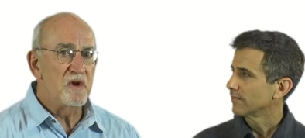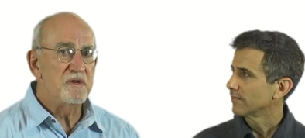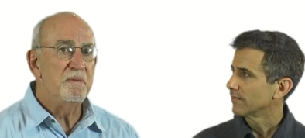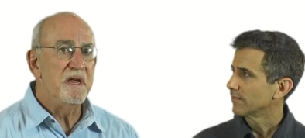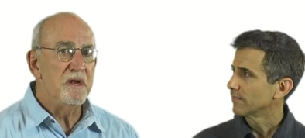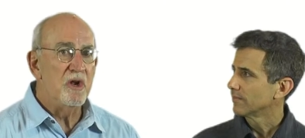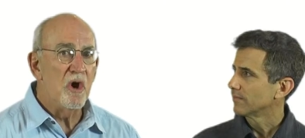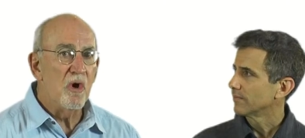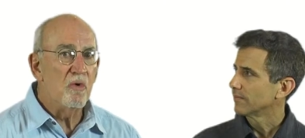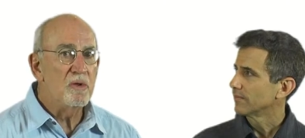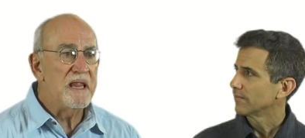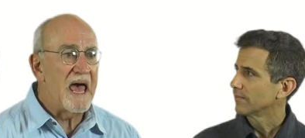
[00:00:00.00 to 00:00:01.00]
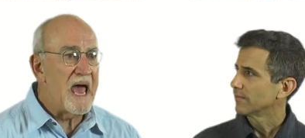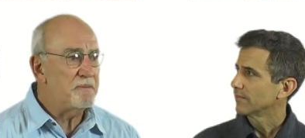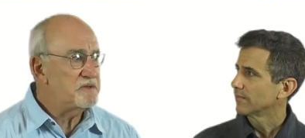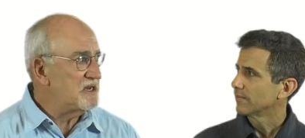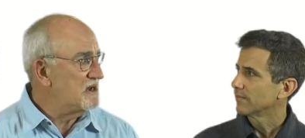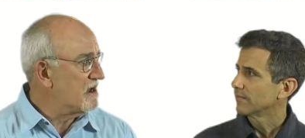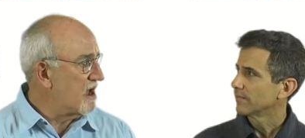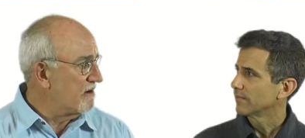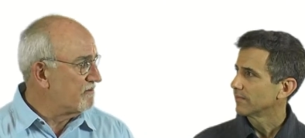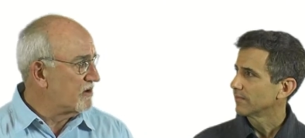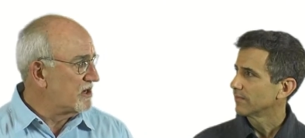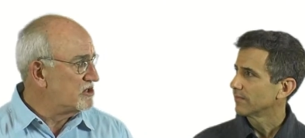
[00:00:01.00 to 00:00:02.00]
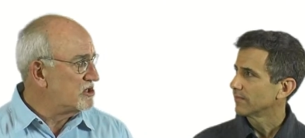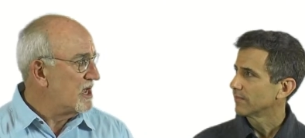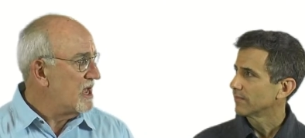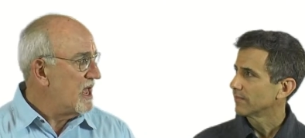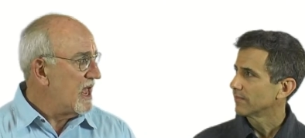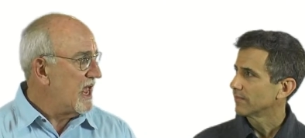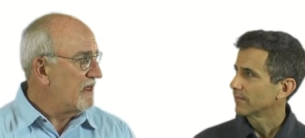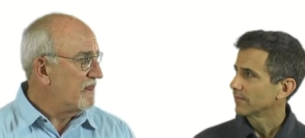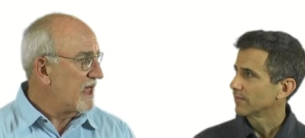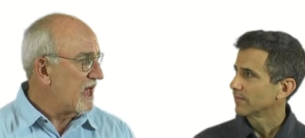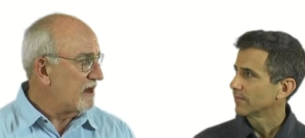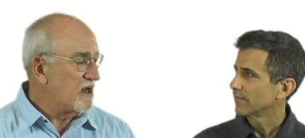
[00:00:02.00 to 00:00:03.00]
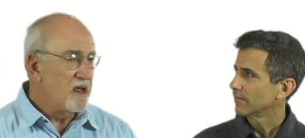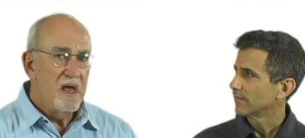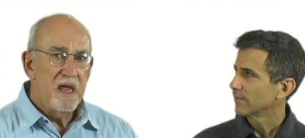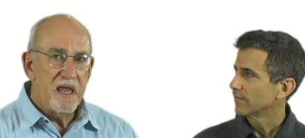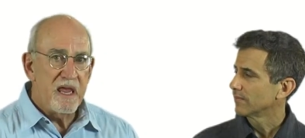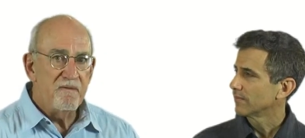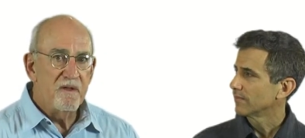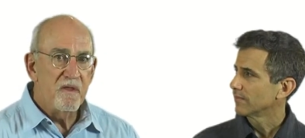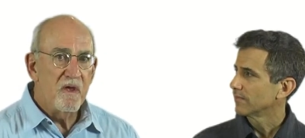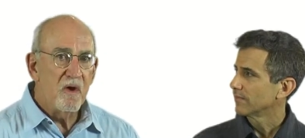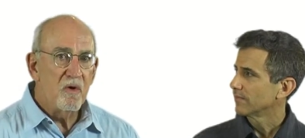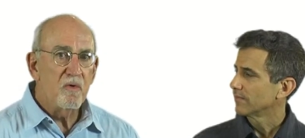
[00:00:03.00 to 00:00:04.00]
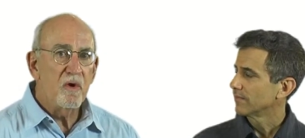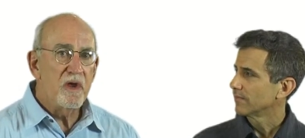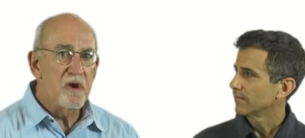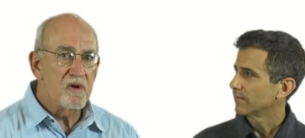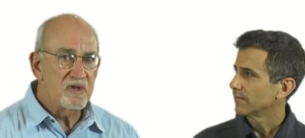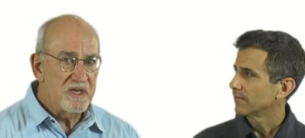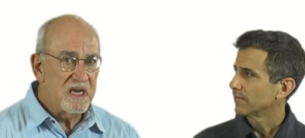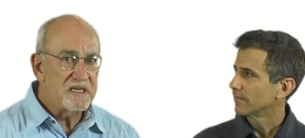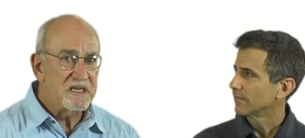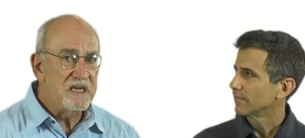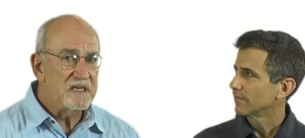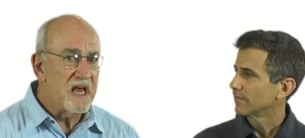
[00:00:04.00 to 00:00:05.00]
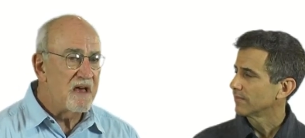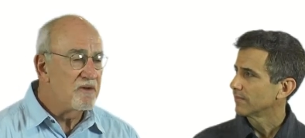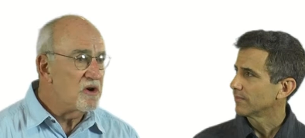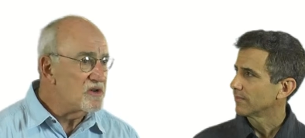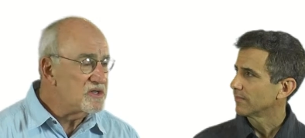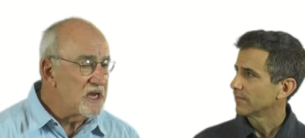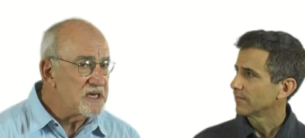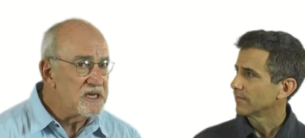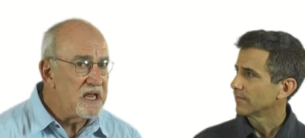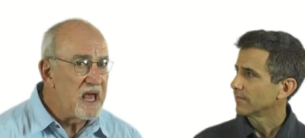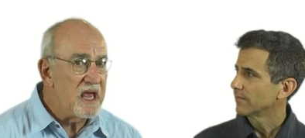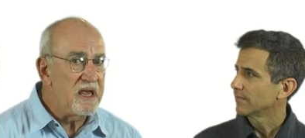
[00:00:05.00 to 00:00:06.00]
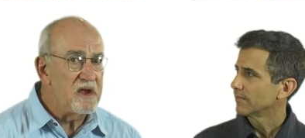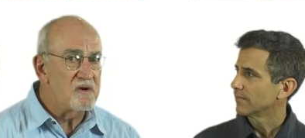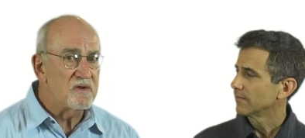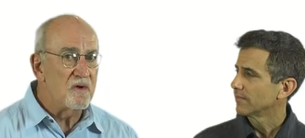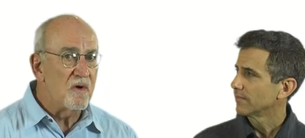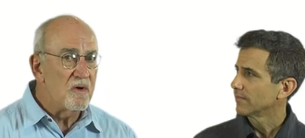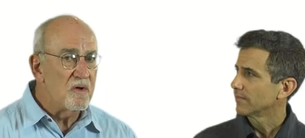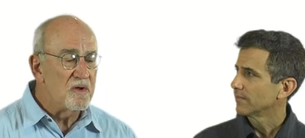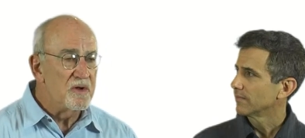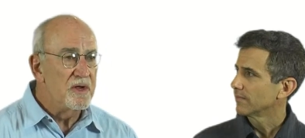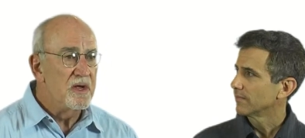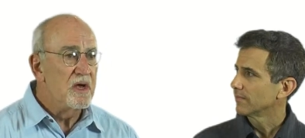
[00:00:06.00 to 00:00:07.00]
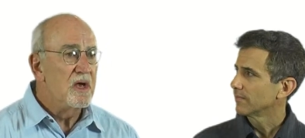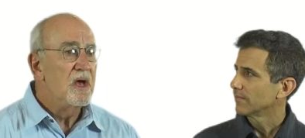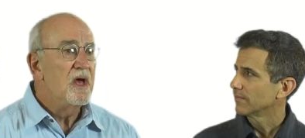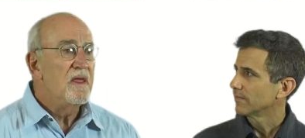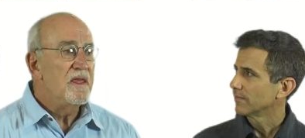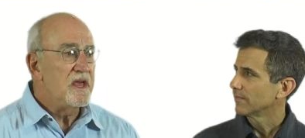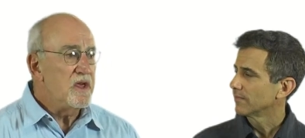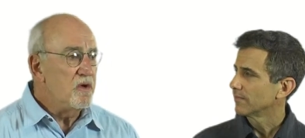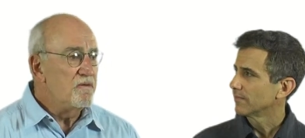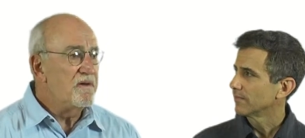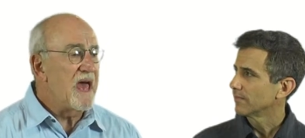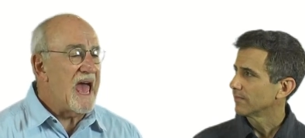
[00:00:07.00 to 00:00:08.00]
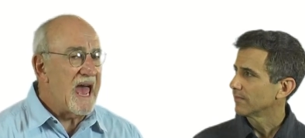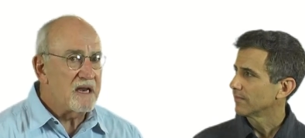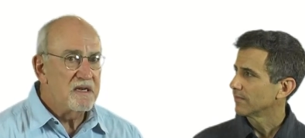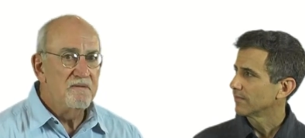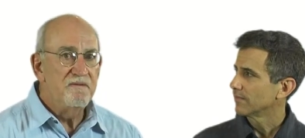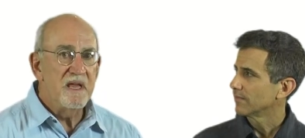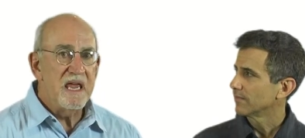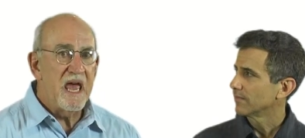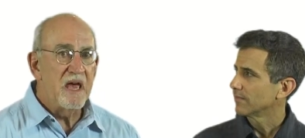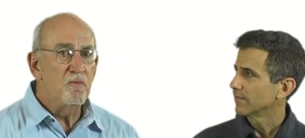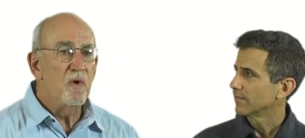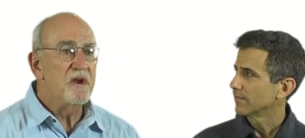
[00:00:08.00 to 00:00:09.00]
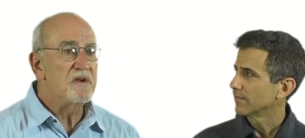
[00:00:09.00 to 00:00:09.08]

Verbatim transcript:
Speaker 1: there's been no lapse in coverage and that even though you're 67 or 68 years old, that you've actively had what